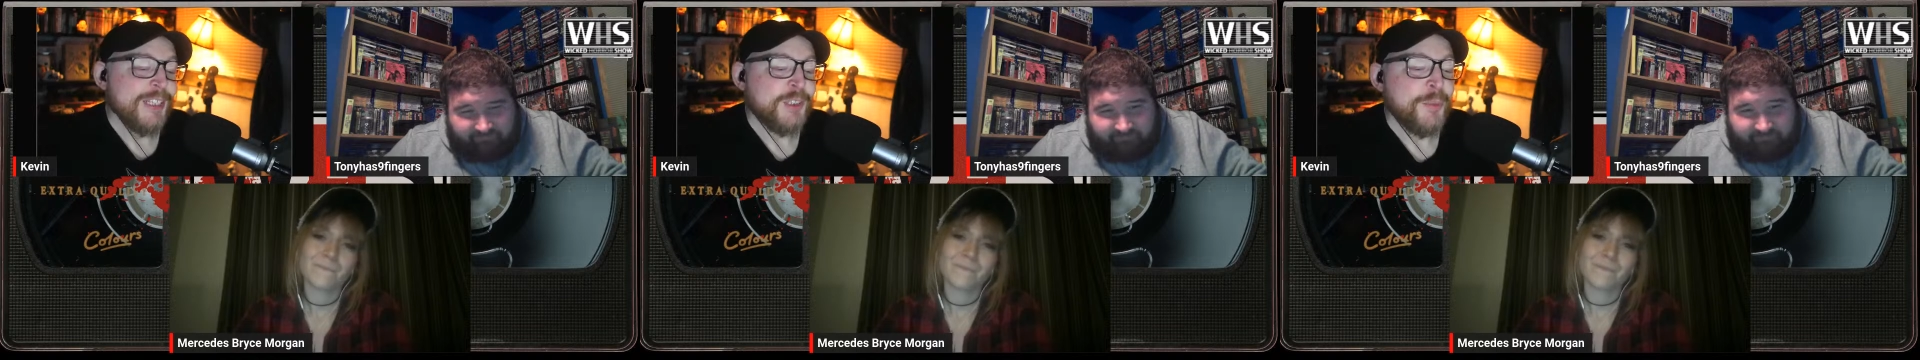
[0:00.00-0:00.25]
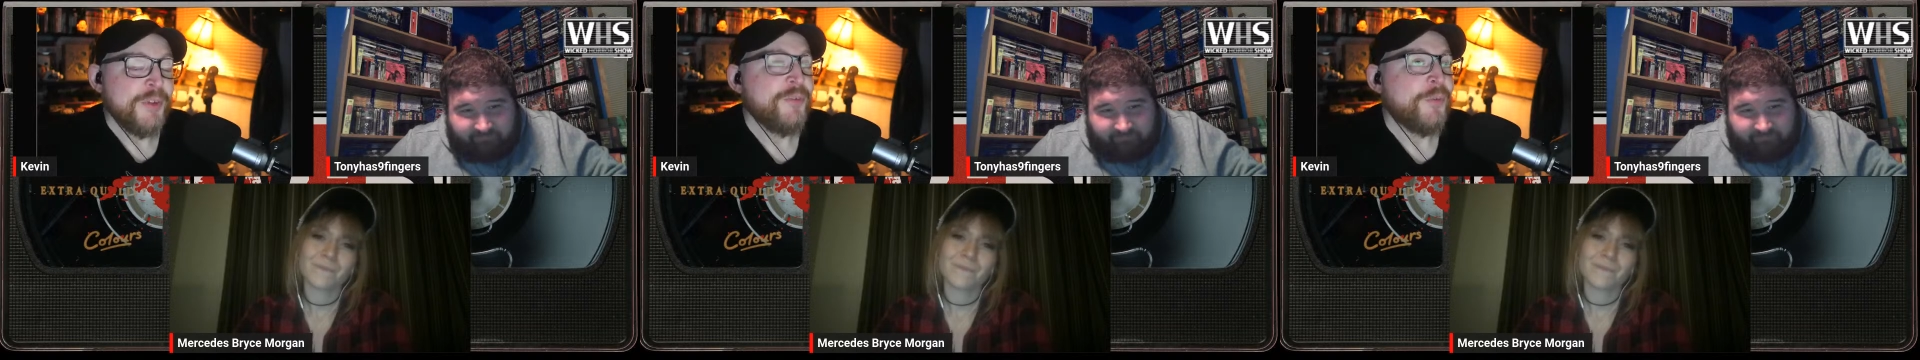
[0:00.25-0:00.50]
Speaker 1: him,
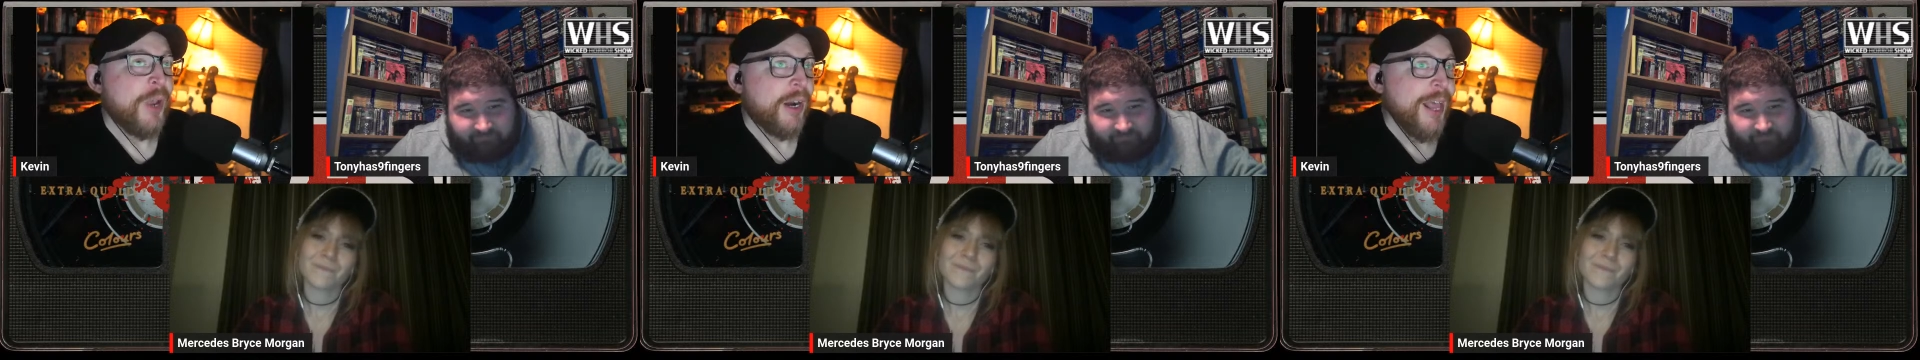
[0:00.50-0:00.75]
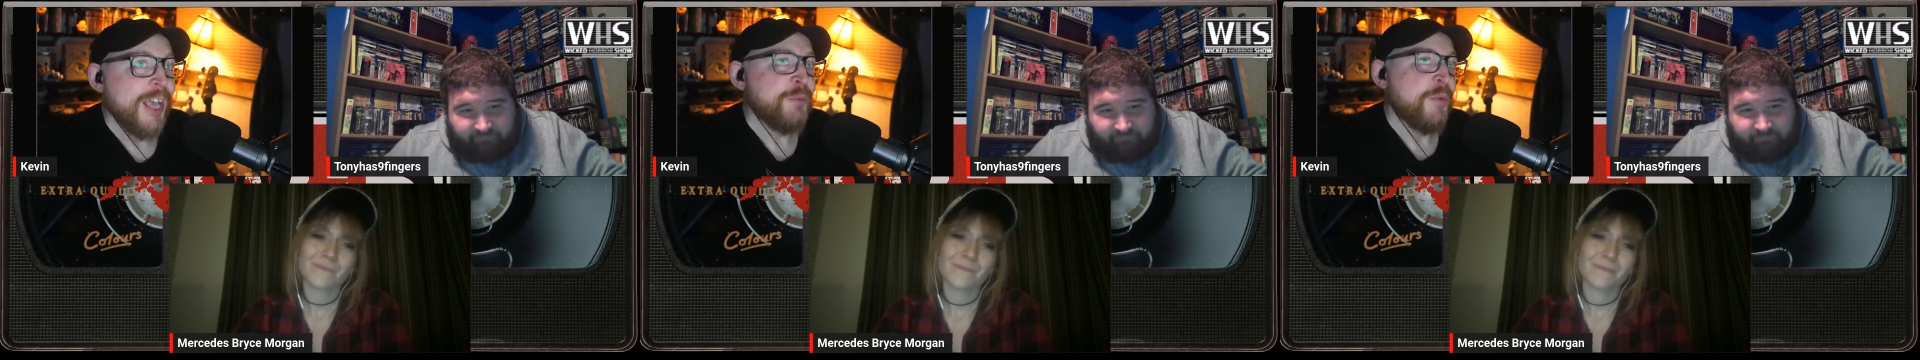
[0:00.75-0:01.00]
bef- I'm going to
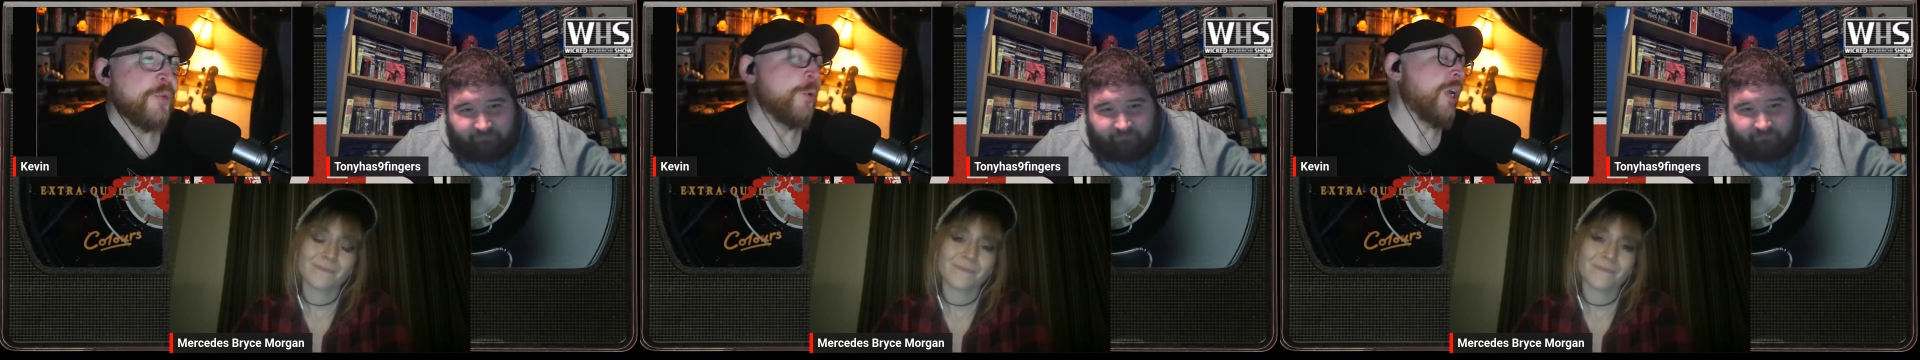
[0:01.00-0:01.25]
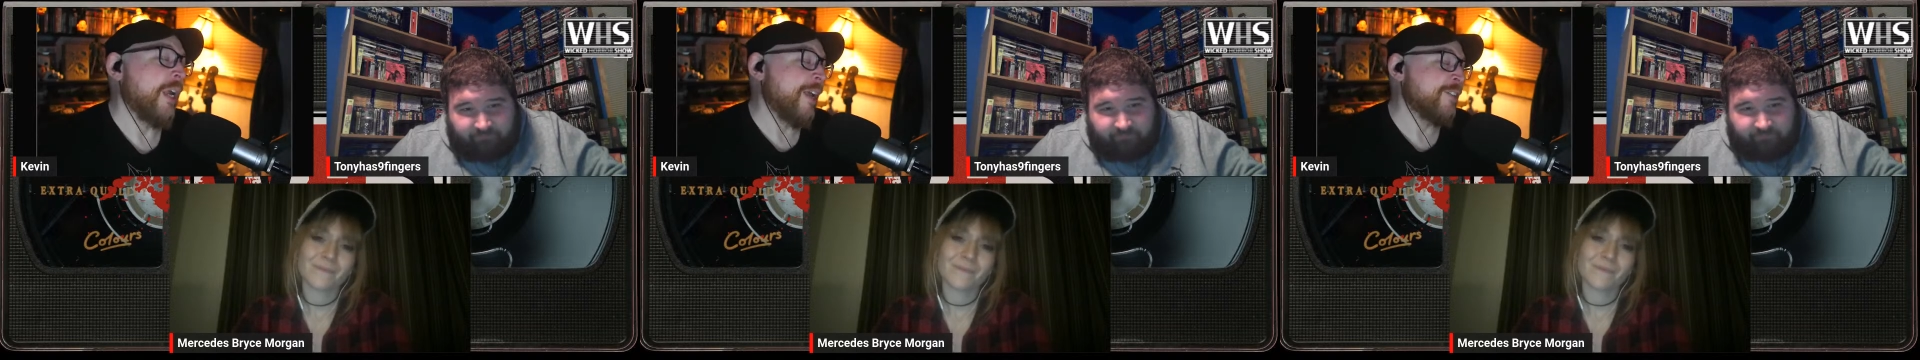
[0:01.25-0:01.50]
ask before
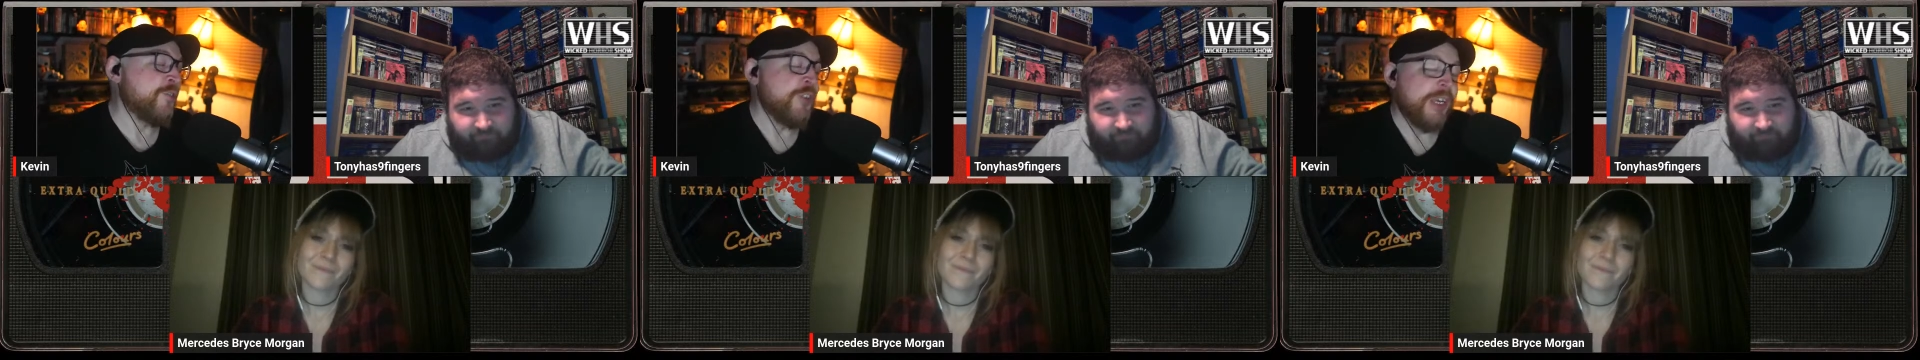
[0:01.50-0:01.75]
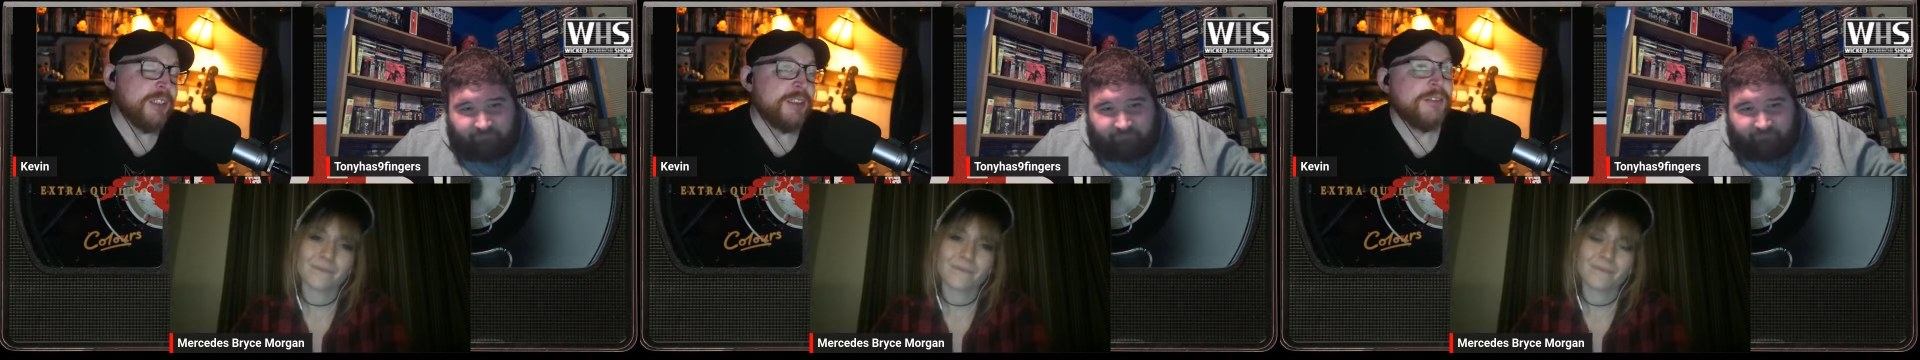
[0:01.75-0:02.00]
he has a
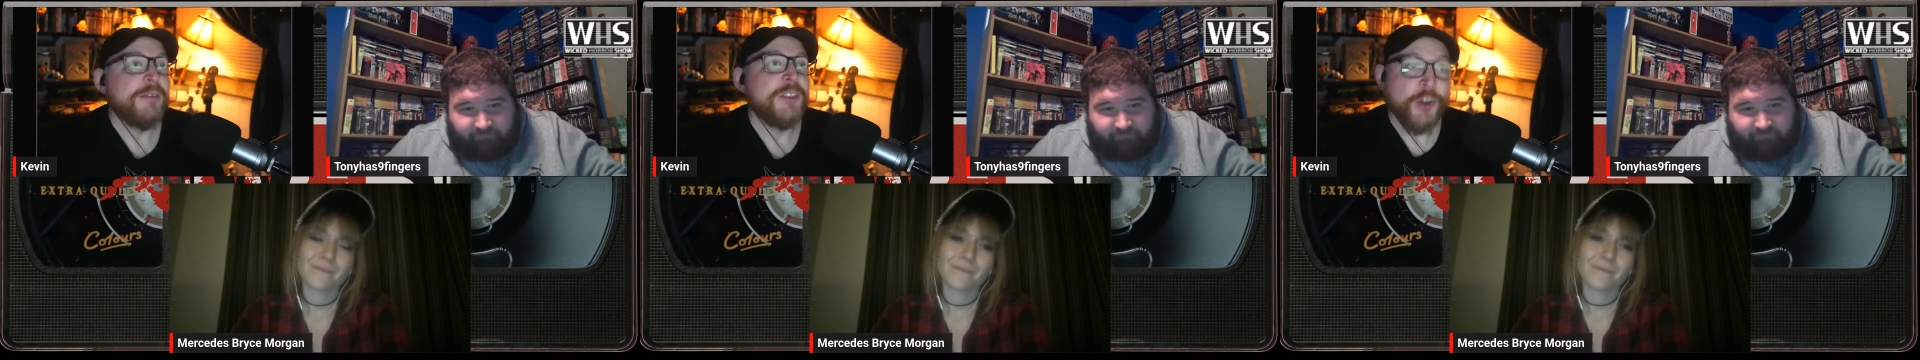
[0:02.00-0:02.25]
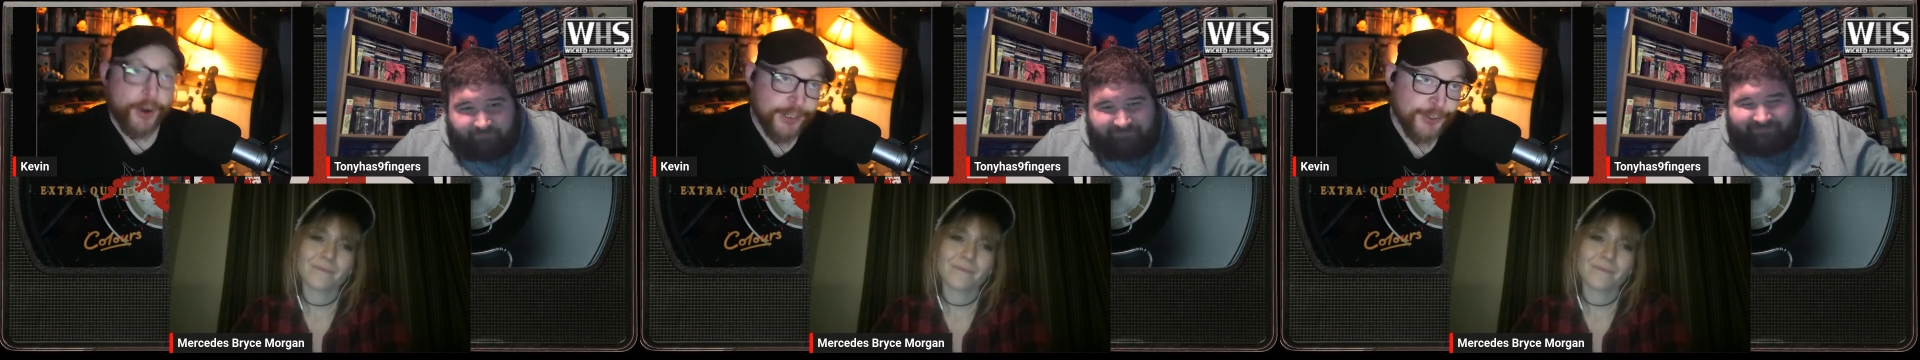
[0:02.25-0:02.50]
chance.
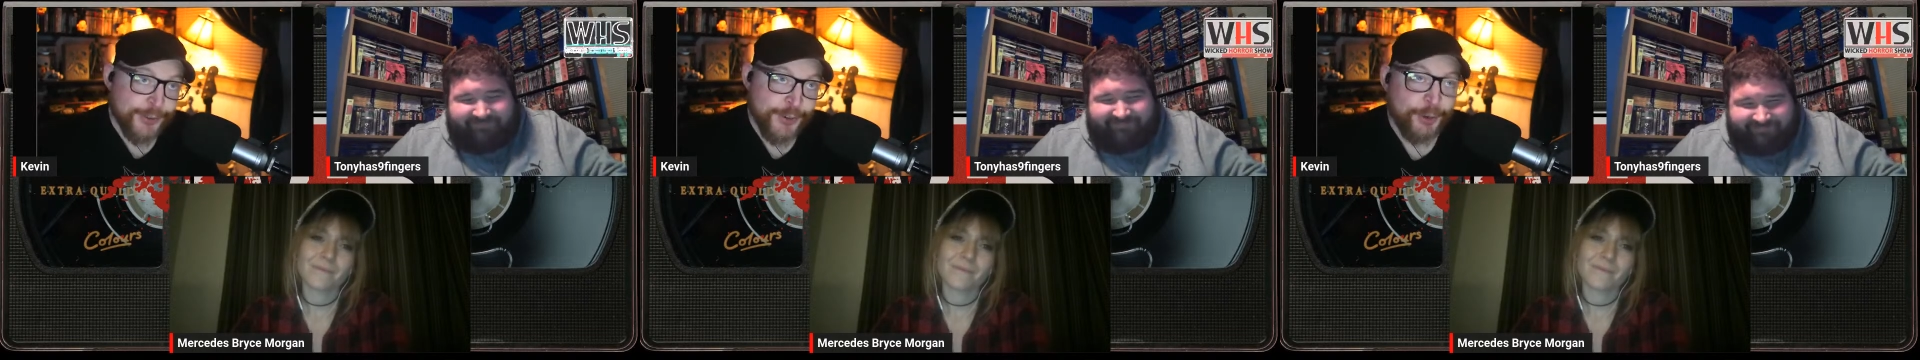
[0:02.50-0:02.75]
Sorry, Sergio.